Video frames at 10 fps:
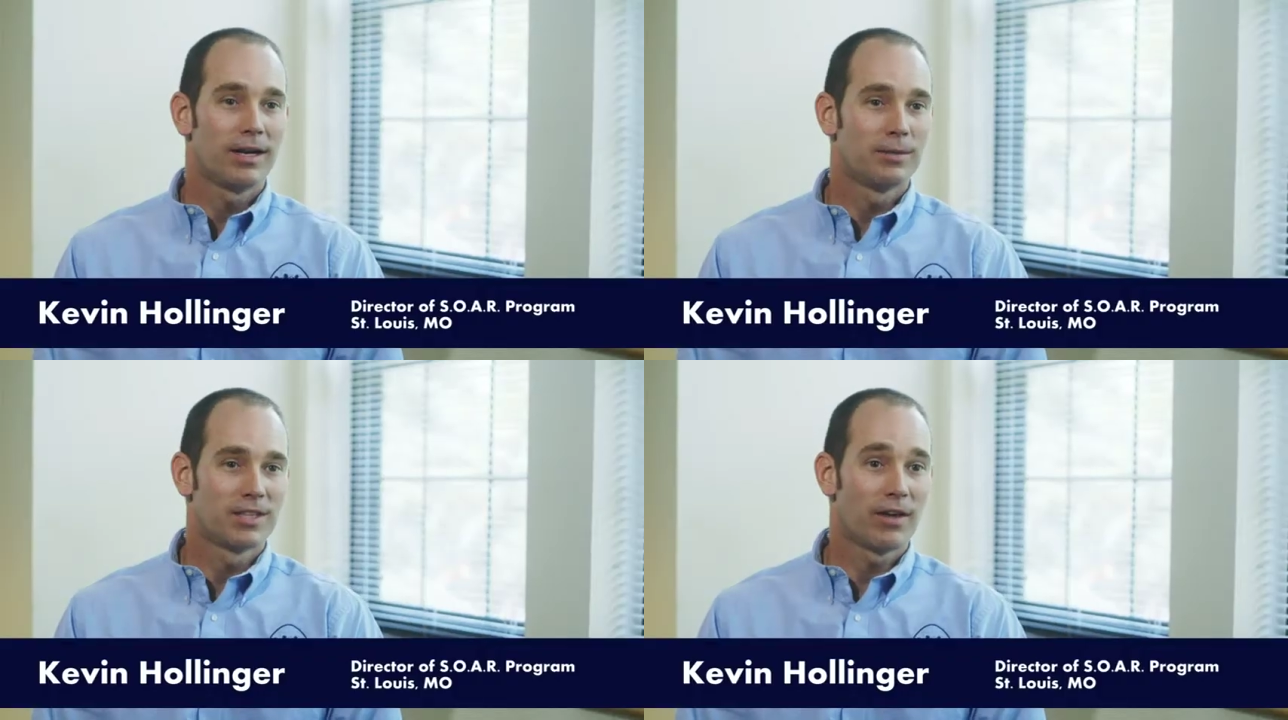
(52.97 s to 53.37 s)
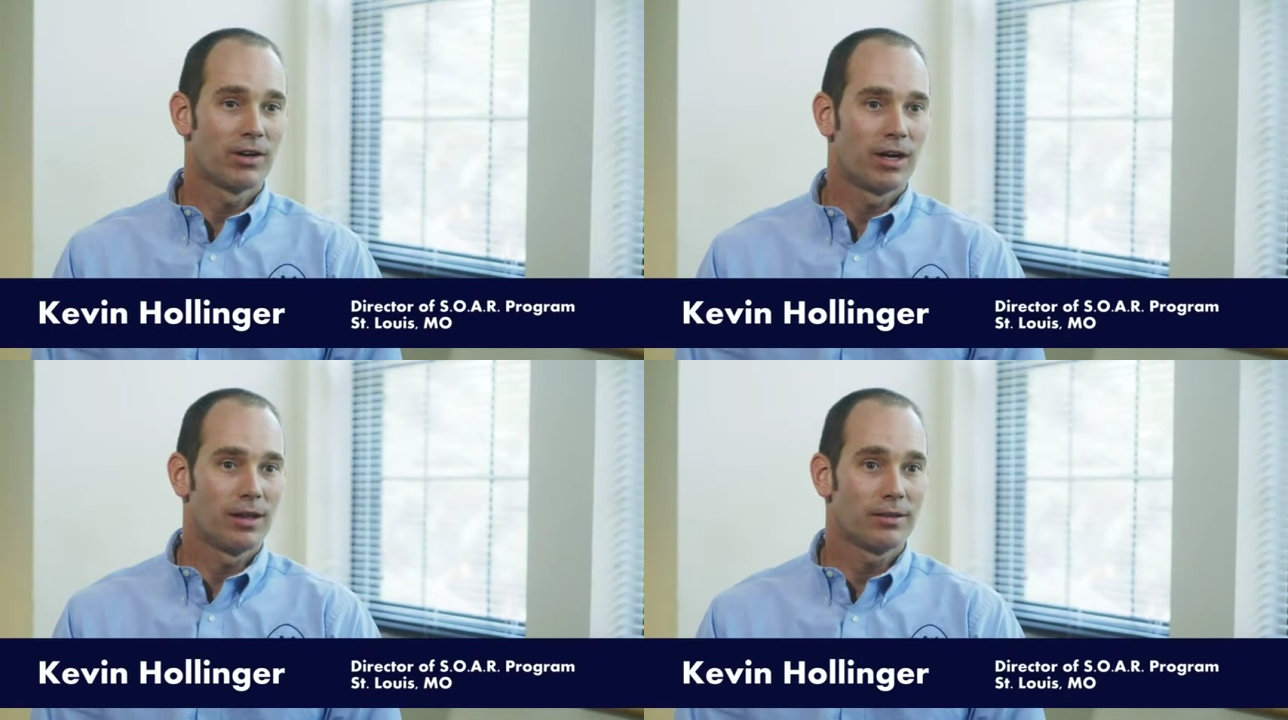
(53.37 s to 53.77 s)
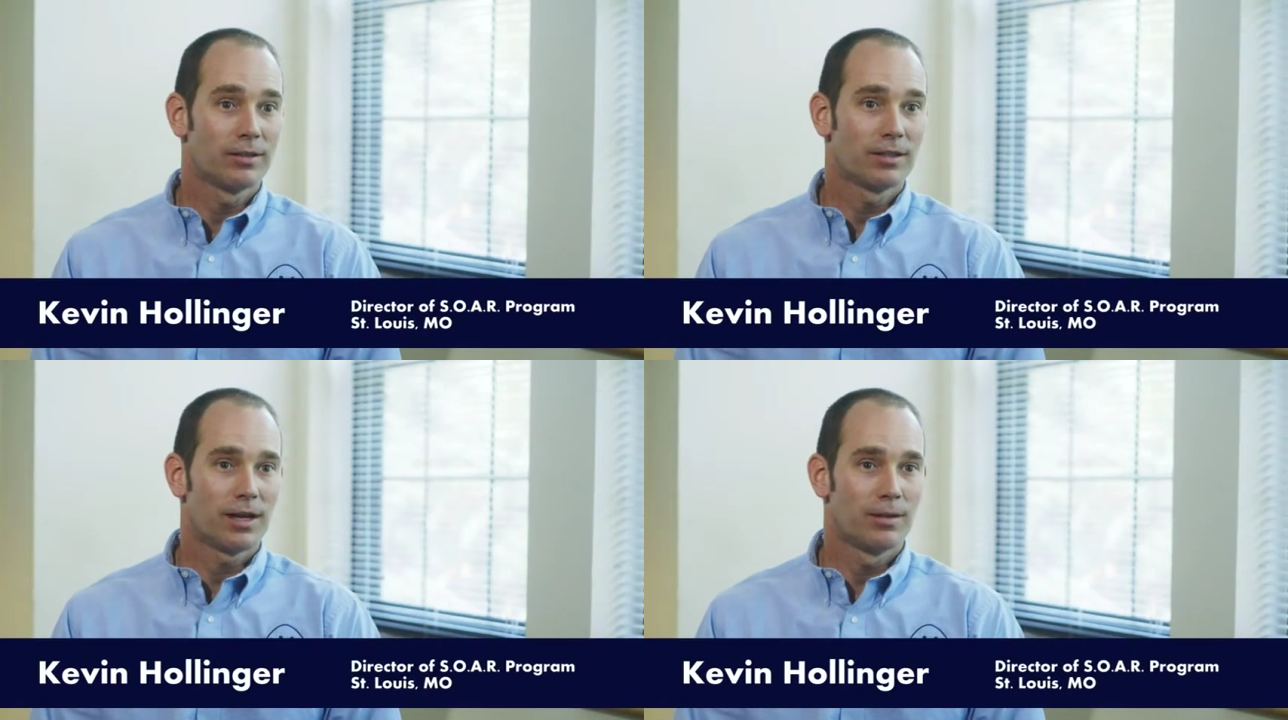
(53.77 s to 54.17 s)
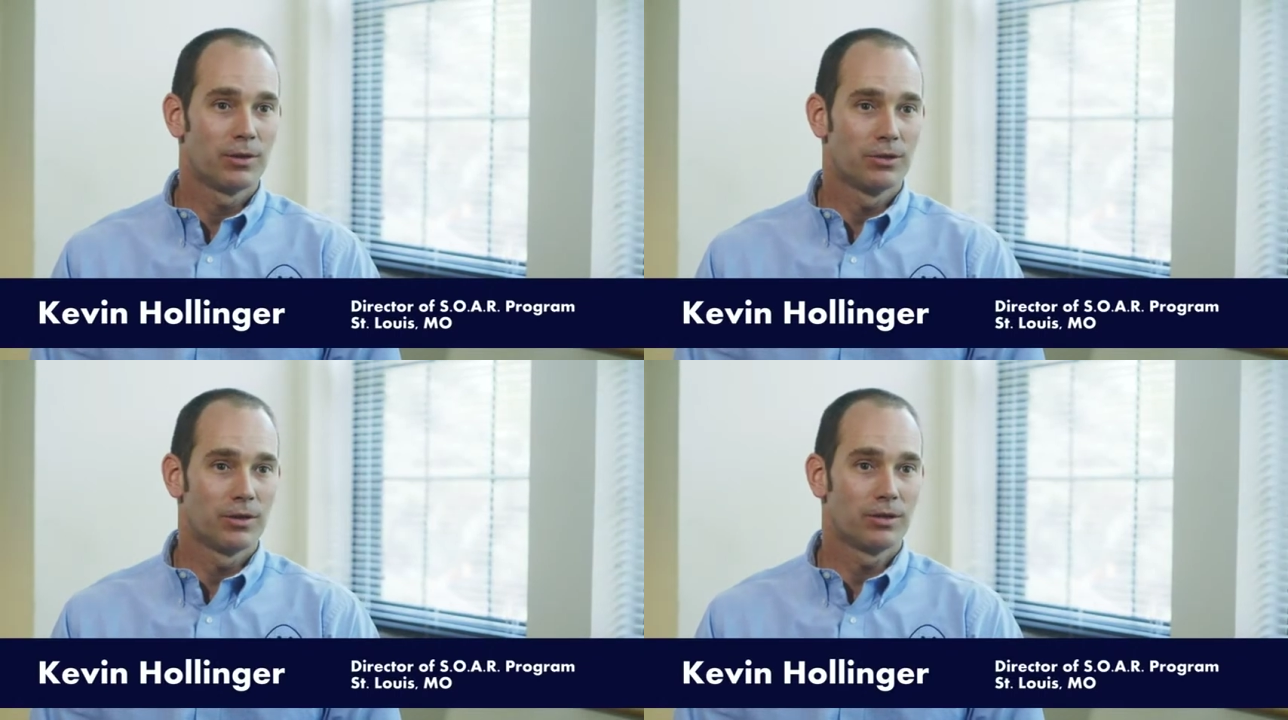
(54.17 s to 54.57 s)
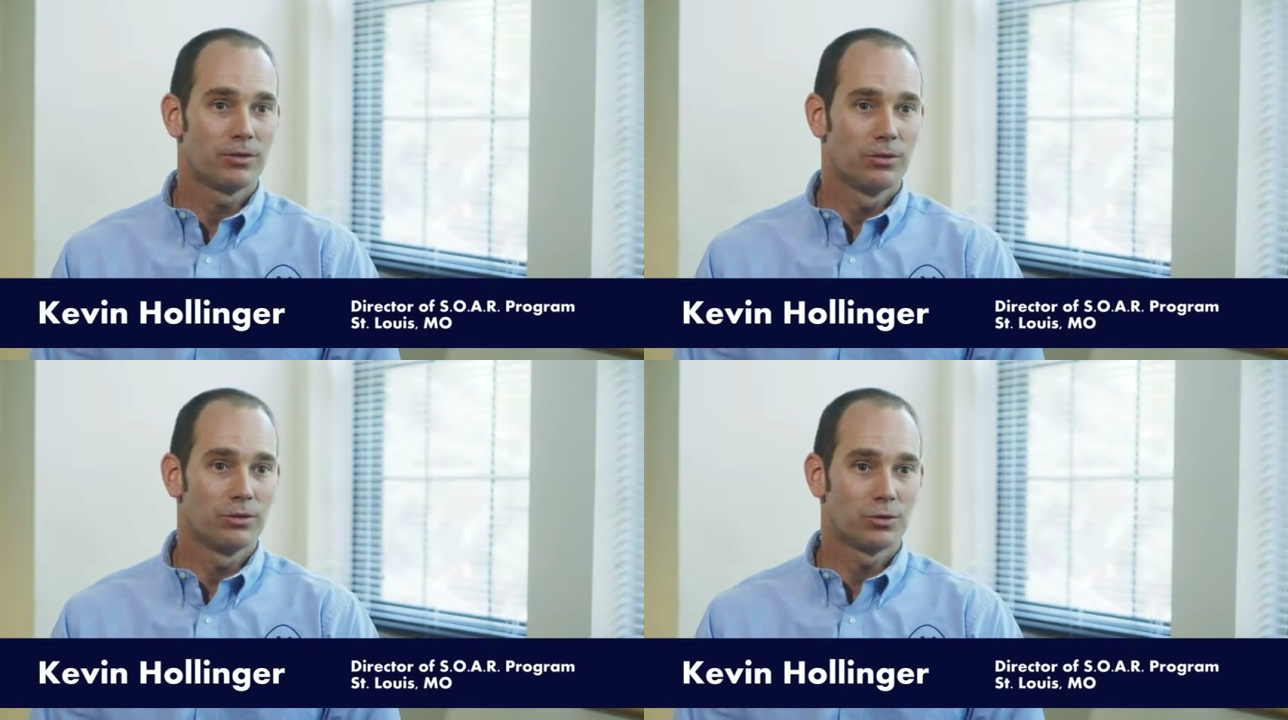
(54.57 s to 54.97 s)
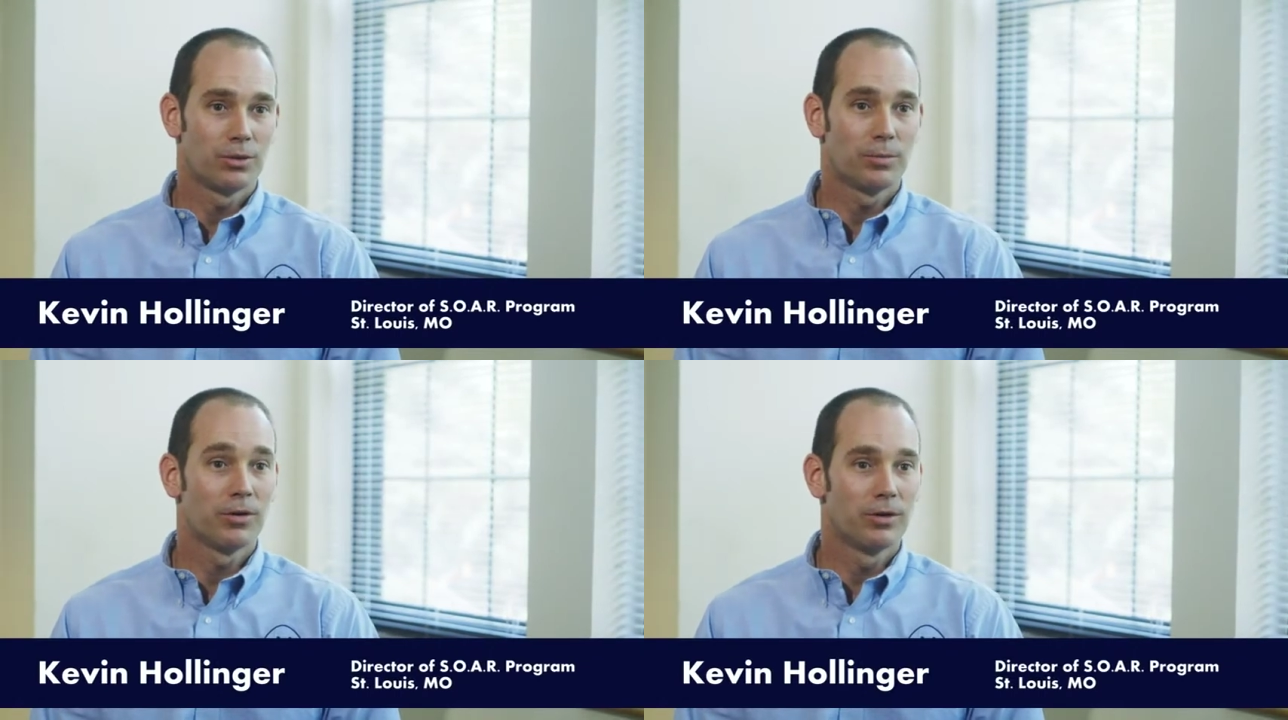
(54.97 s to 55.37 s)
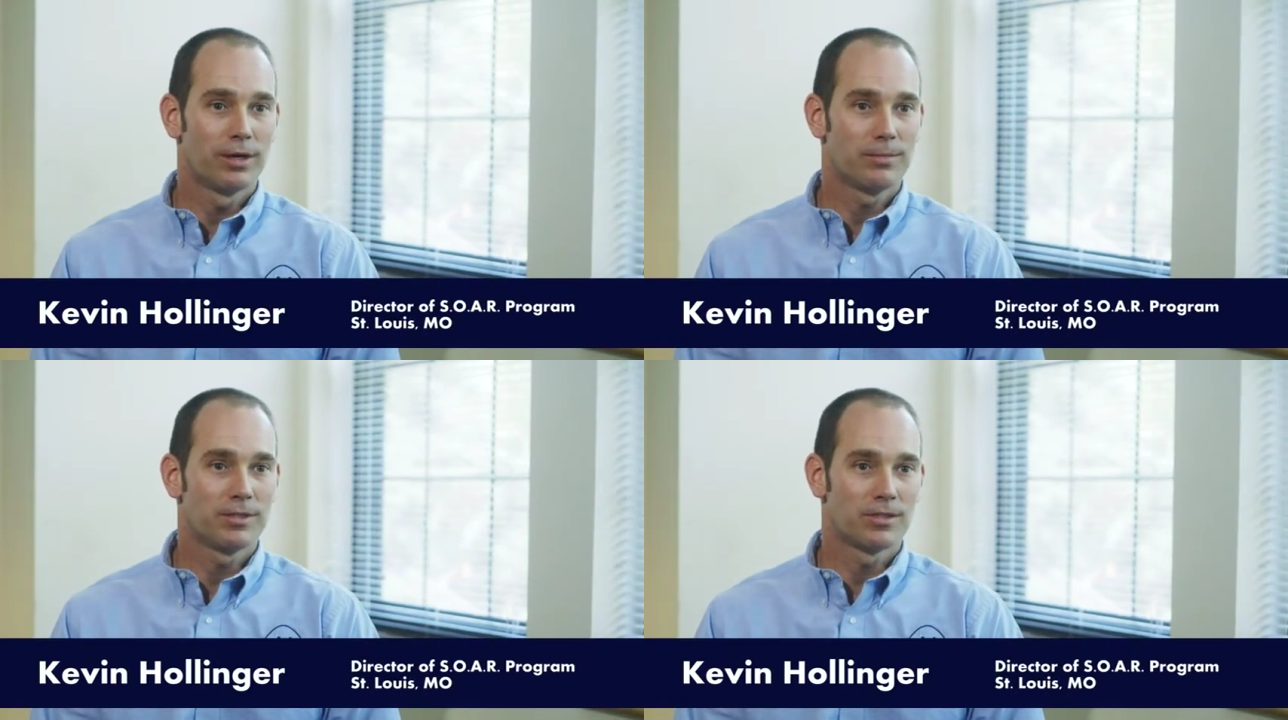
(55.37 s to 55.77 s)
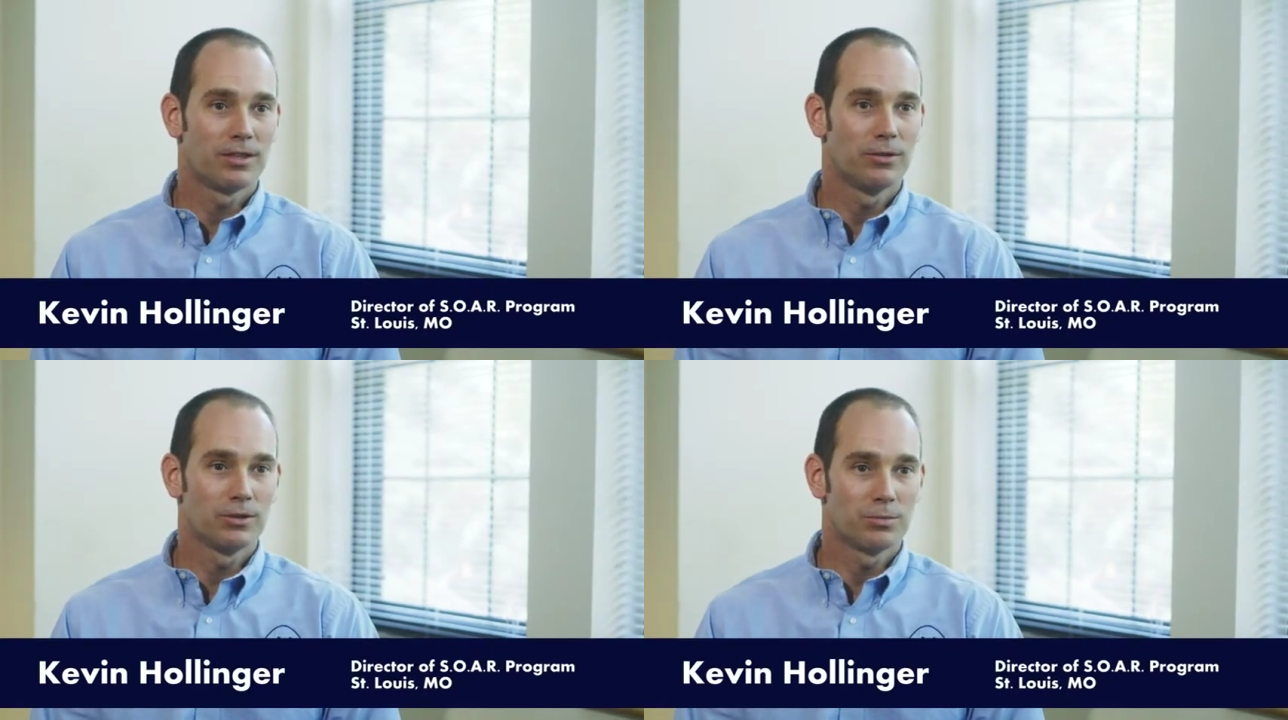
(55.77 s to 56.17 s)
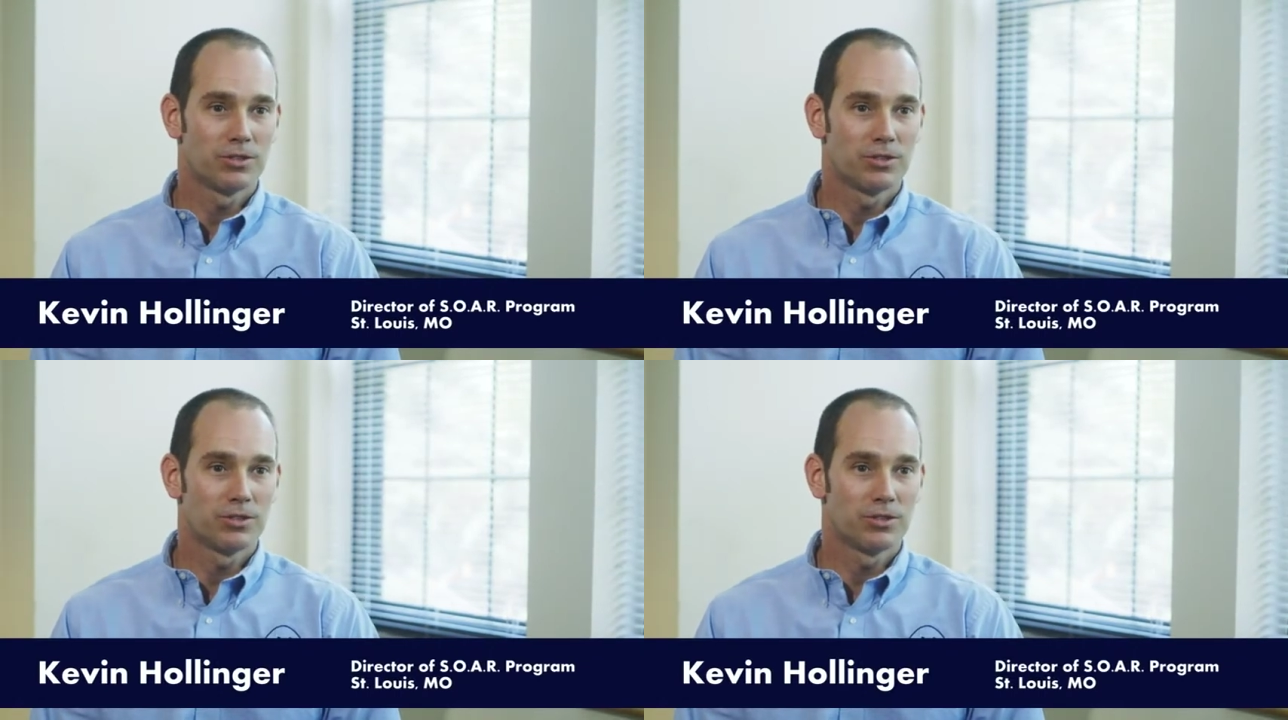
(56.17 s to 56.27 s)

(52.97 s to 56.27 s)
name is Kevin Hollinger. I'm the director of the SOAR program in St. Louis,